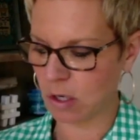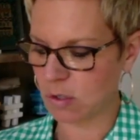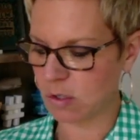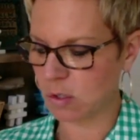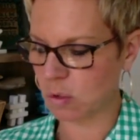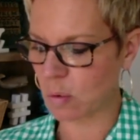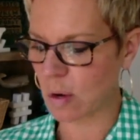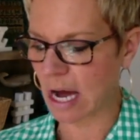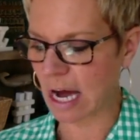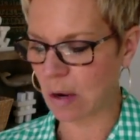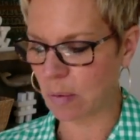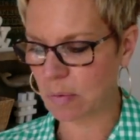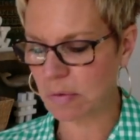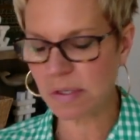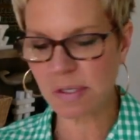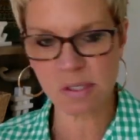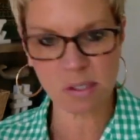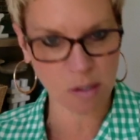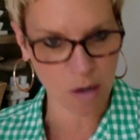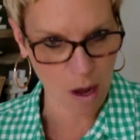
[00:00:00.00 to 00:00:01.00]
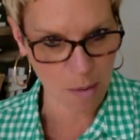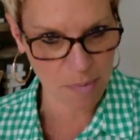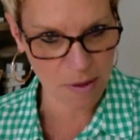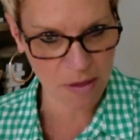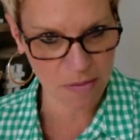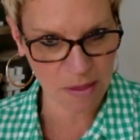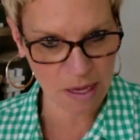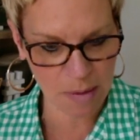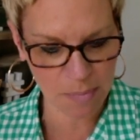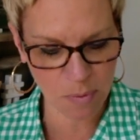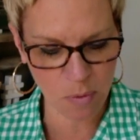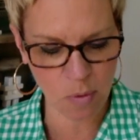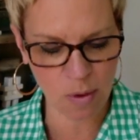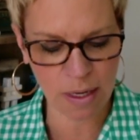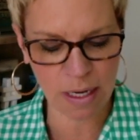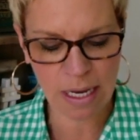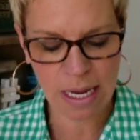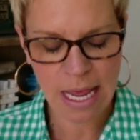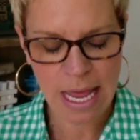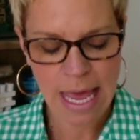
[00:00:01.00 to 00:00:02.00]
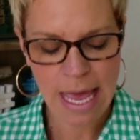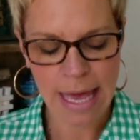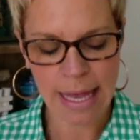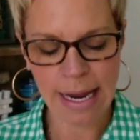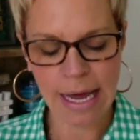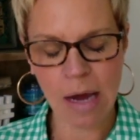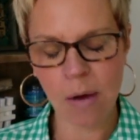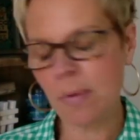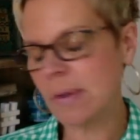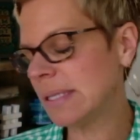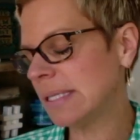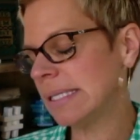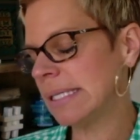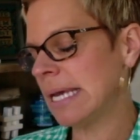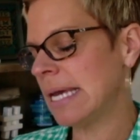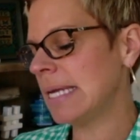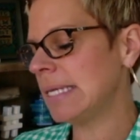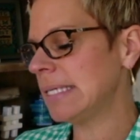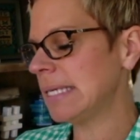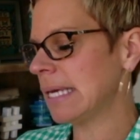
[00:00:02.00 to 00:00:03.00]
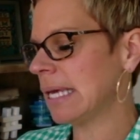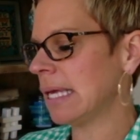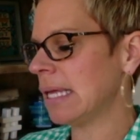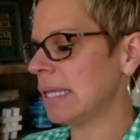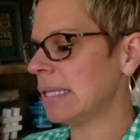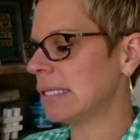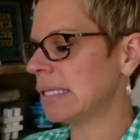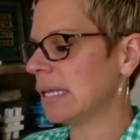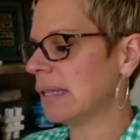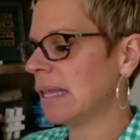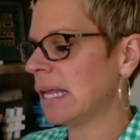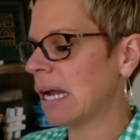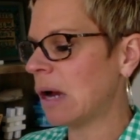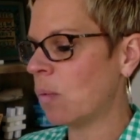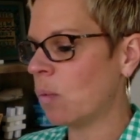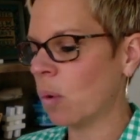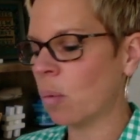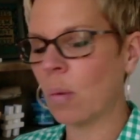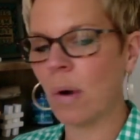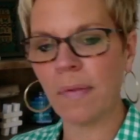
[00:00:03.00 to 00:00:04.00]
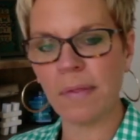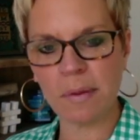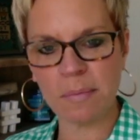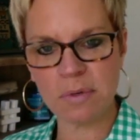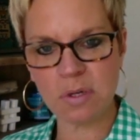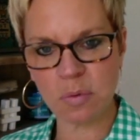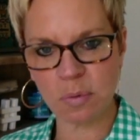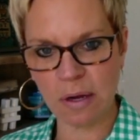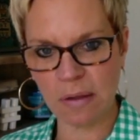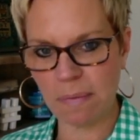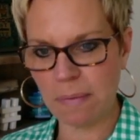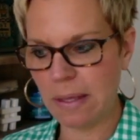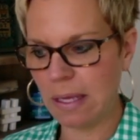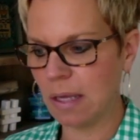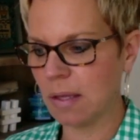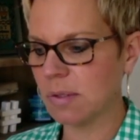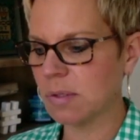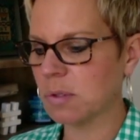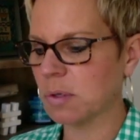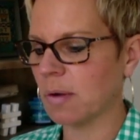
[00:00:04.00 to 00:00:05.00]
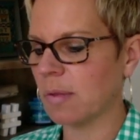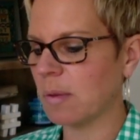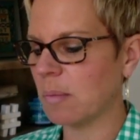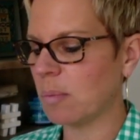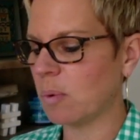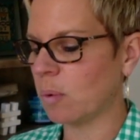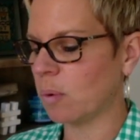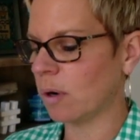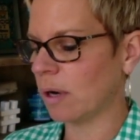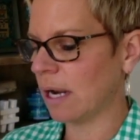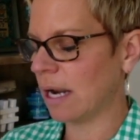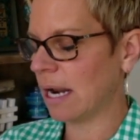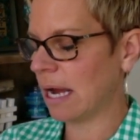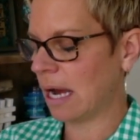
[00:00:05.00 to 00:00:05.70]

So I would stop at that point and I would say to kids that I would want them to write the answer on the board.